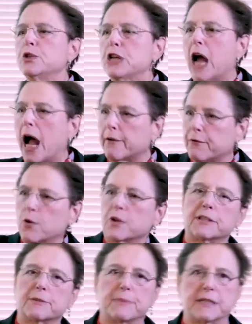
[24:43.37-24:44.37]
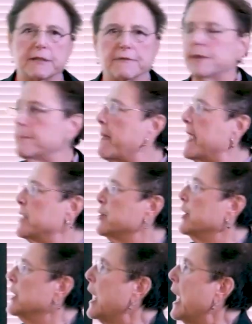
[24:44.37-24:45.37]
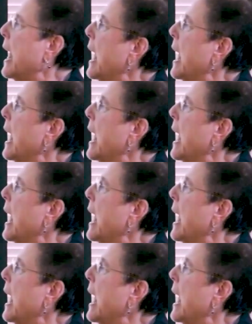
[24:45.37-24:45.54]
not for a specific patient.